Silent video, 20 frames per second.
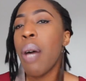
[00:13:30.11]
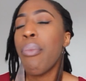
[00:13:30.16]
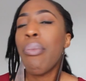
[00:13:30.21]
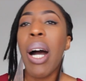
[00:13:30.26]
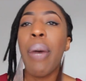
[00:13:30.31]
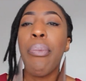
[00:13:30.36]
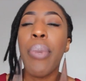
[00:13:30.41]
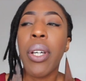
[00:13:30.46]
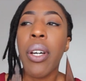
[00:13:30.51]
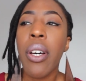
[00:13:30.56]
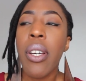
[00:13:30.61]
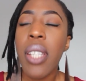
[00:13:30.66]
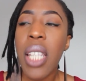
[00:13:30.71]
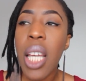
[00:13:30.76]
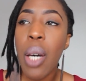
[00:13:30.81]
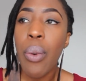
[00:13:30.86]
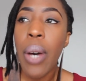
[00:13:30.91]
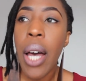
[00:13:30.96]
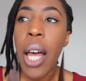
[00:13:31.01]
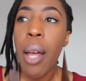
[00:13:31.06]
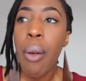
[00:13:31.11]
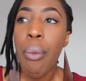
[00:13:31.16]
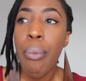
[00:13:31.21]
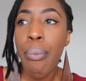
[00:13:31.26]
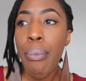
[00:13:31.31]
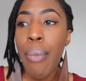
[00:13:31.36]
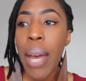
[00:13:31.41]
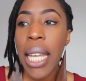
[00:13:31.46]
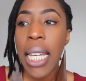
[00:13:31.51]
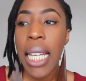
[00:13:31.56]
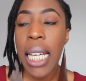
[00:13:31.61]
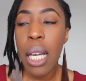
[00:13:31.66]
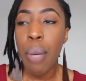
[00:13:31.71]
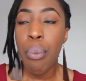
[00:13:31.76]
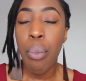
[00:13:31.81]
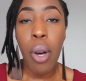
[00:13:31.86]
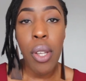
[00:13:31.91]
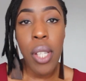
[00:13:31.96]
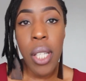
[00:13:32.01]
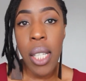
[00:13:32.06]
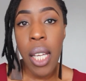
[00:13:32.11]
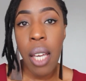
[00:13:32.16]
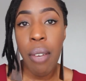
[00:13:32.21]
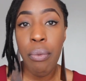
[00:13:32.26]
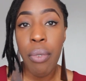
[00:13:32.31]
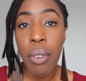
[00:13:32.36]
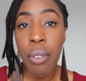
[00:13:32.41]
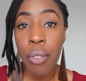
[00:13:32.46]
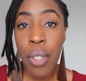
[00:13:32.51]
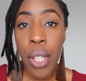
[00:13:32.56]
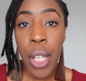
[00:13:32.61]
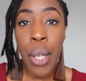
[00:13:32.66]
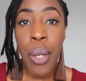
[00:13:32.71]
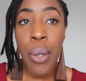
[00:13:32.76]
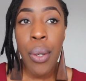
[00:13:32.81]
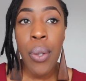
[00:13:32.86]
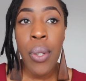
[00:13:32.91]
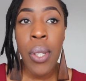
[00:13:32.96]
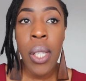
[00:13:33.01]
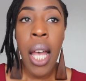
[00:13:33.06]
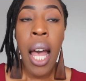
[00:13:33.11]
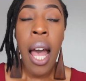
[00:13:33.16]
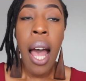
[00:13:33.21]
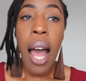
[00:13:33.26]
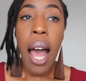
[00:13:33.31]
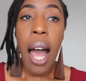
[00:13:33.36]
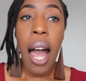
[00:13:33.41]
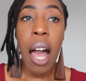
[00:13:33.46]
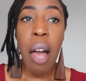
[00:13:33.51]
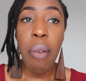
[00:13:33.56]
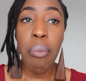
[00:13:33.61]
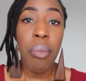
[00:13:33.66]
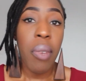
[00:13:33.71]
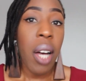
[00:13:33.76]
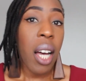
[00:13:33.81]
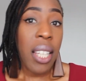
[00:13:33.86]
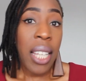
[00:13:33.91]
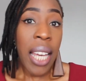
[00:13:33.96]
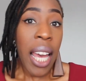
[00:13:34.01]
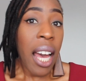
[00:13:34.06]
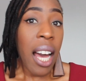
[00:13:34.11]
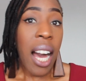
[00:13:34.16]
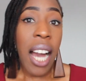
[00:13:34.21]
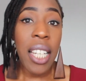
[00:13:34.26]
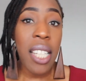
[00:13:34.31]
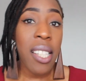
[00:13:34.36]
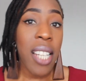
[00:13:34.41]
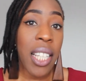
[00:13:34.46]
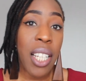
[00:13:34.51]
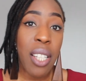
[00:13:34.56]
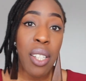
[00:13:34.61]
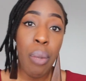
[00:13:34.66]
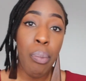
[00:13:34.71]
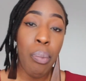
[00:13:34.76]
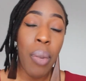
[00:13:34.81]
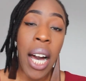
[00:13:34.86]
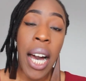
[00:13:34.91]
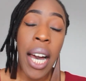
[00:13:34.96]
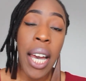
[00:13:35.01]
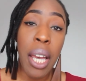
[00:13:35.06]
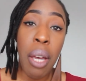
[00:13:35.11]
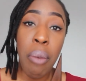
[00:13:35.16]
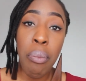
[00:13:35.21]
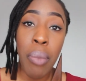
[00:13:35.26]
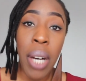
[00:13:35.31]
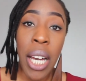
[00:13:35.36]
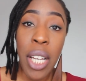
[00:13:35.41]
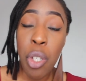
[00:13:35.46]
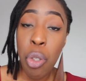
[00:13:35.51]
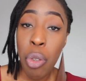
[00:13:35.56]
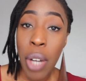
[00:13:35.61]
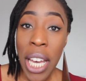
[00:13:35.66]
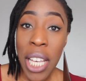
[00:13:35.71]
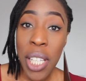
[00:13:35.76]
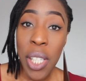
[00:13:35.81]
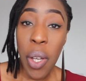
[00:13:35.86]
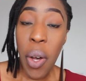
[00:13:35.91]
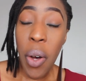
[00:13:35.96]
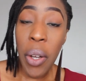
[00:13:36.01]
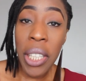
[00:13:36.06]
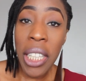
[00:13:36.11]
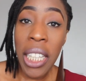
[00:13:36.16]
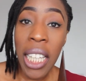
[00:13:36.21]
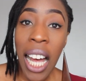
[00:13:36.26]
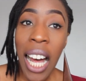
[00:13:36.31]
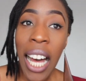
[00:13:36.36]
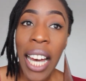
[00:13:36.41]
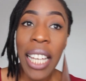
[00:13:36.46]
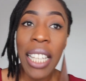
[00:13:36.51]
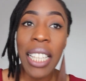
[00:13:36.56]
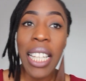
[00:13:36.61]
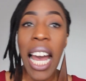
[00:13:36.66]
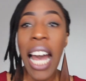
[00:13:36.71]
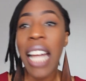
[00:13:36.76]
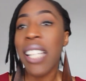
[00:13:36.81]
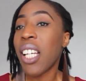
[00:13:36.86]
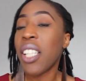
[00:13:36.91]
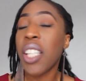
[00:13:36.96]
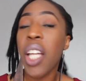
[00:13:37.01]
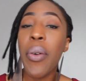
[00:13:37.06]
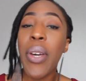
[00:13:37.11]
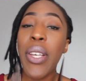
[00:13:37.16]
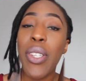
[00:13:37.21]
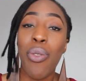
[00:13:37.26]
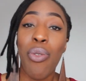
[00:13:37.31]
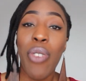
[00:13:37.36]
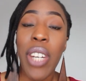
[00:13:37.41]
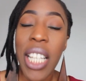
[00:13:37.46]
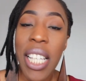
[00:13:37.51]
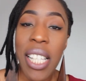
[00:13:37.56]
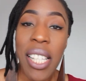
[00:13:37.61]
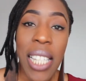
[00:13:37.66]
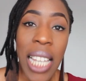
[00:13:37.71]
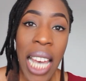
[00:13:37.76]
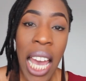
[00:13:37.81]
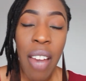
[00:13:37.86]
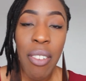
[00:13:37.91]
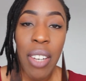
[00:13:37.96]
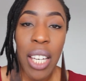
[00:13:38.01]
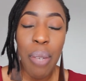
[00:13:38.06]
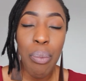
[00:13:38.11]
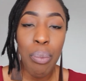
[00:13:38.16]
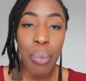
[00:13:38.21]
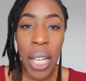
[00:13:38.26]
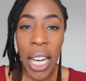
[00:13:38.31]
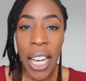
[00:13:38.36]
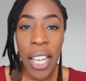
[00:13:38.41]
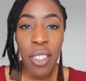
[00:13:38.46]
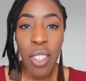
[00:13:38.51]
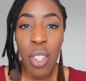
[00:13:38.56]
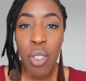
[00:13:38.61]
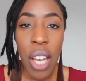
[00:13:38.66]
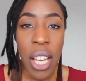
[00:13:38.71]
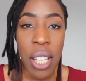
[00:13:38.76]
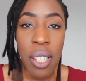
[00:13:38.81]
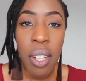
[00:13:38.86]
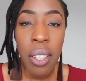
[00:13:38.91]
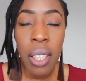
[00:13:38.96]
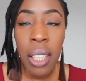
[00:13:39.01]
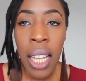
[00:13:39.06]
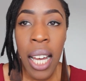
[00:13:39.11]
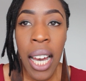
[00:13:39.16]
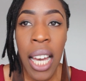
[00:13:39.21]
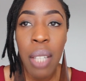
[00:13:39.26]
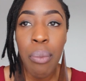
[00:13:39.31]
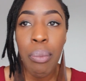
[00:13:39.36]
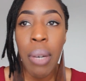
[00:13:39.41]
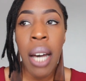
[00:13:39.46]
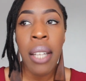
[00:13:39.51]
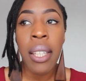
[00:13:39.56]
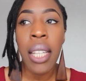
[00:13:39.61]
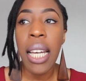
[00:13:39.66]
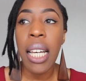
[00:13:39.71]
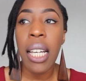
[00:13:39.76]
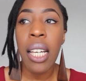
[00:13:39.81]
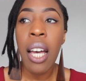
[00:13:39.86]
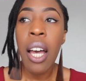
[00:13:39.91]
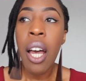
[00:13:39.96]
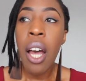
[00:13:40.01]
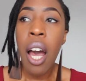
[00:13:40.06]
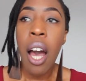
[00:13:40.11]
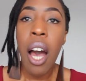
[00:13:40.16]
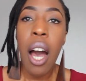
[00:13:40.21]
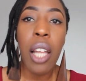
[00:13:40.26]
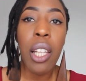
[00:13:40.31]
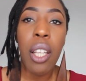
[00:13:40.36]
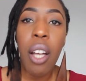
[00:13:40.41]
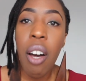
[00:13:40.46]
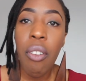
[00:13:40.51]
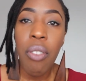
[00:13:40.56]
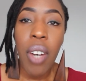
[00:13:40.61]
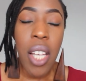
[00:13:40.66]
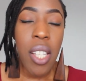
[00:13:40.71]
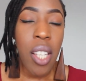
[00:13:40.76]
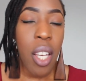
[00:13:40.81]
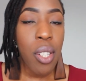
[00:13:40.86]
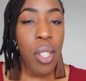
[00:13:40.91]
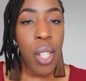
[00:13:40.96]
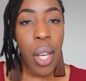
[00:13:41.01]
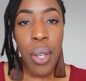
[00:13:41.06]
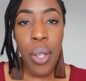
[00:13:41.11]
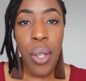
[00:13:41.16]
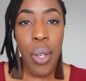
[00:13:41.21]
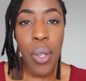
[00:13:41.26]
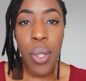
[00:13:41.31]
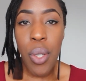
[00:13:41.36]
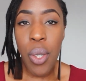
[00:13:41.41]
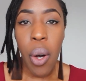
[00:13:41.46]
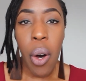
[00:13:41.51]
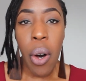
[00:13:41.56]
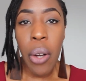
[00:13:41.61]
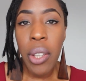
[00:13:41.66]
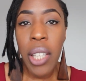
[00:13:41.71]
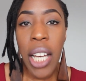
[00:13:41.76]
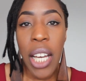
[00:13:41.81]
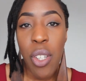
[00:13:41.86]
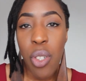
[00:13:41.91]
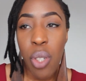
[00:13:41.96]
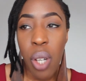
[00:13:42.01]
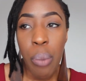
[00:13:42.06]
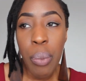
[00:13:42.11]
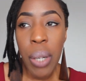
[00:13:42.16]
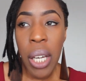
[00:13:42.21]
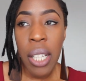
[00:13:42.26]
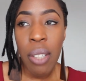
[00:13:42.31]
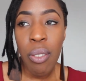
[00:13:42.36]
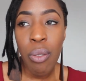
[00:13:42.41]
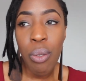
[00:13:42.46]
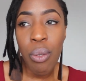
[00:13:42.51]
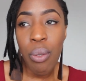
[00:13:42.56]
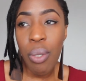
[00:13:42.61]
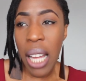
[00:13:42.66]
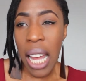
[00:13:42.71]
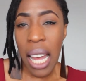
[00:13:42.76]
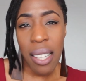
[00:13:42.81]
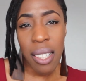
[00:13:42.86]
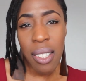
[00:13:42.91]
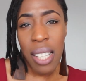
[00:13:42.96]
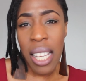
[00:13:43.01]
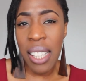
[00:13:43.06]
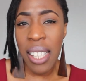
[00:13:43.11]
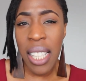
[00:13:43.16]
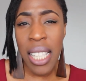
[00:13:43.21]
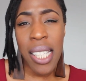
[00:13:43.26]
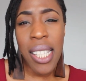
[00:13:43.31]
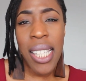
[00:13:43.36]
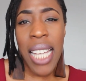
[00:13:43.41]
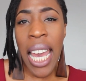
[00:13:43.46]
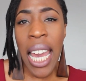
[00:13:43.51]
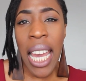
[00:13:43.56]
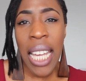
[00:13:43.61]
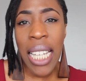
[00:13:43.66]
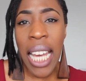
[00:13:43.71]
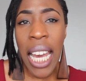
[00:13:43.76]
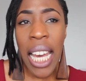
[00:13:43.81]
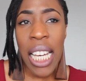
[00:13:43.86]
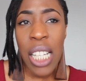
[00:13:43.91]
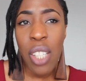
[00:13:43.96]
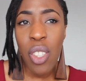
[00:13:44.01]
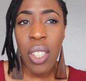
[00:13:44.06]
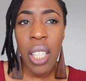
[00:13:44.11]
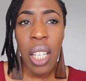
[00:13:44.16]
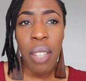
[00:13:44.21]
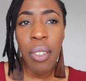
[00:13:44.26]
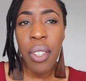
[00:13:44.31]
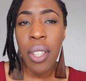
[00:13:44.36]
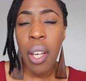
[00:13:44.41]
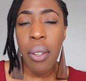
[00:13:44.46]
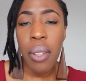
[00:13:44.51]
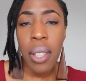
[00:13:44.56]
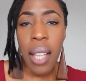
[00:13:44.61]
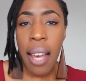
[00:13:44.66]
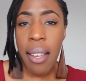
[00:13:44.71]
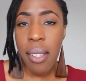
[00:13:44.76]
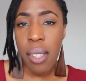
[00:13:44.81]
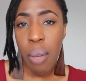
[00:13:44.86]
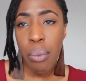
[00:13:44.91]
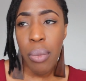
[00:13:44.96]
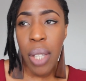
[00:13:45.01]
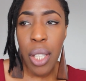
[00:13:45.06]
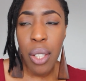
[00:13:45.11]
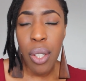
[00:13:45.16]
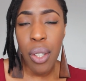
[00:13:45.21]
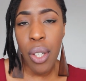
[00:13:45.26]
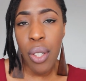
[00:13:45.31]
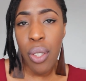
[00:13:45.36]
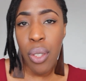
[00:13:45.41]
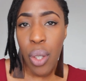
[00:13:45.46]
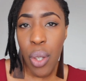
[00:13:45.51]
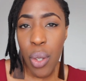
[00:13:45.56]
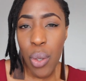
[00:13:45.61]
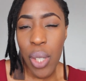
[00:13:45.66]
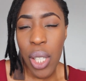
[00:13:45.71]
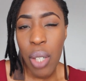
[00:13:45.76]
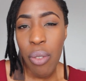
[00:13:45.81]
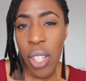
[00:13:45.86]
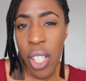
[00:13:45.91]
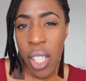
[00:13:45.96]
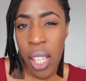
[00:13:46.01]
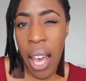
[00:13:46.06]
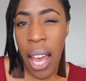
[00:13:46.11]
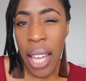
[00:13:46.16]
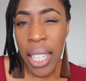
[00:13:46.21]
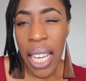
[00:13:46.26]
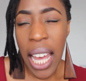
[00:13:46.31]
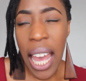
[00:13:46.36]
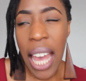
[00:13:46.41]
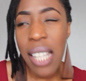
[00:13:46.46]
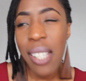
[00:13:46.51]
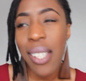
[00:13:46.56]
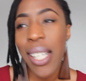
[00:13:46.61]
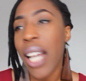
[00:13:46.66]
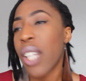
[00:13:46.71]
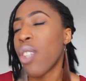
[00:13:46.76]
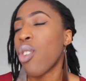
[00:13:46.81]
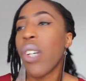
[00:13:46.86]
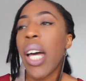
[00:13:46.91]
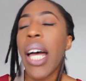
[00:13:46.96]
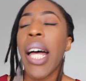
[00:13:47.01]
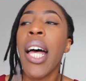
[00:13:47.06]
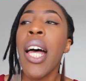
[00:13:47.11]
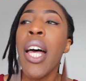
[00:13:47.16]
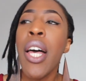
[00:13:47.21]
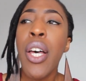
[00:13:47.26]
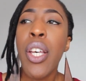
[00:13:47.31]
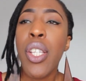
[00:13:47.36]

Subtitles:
But because there were many positive reviews, yeah, I decided to buy my dress online. And I know it's really scary buying your dress online, but I think a lot of us are so used to online shopping in this day and age, and if you don't like something, you can usually return it, etc.